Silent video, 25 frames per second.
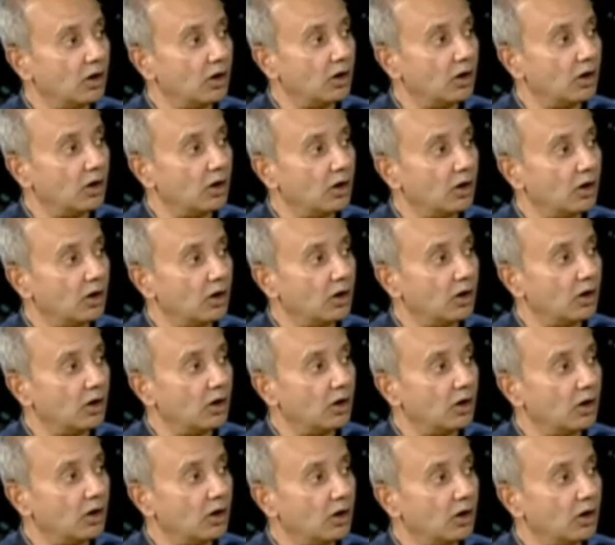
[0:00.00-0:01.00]
Nigeria
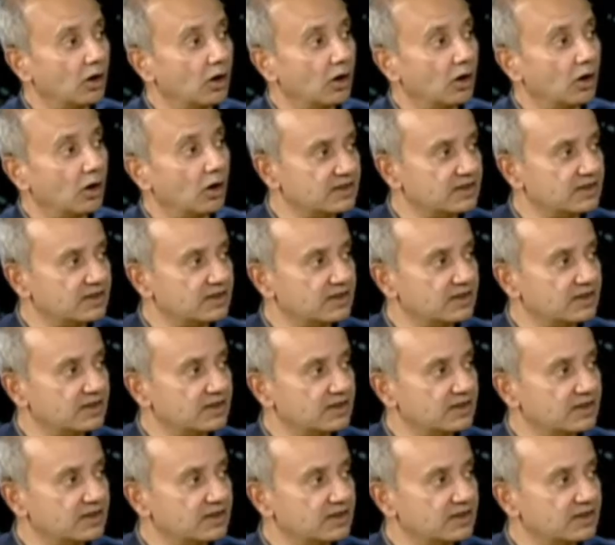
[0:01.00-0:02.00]
ranked
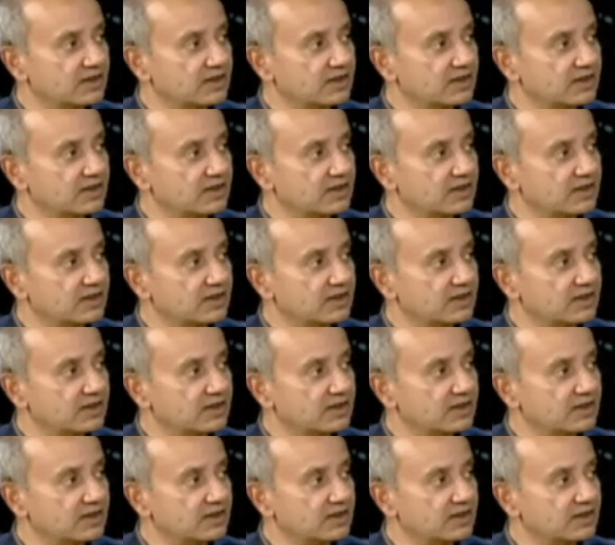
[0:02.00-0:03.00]
6th lowest
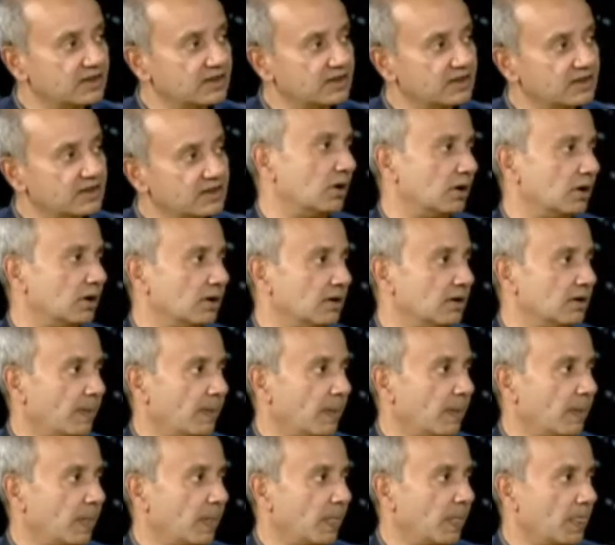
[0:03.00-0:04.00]
in the world,
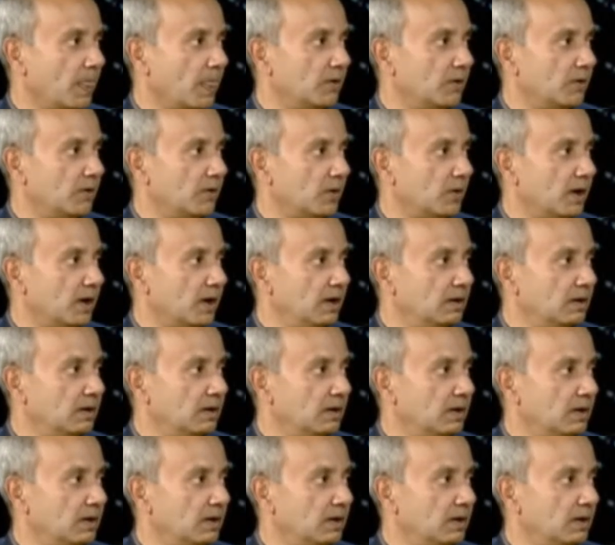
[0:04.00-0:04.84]
okay?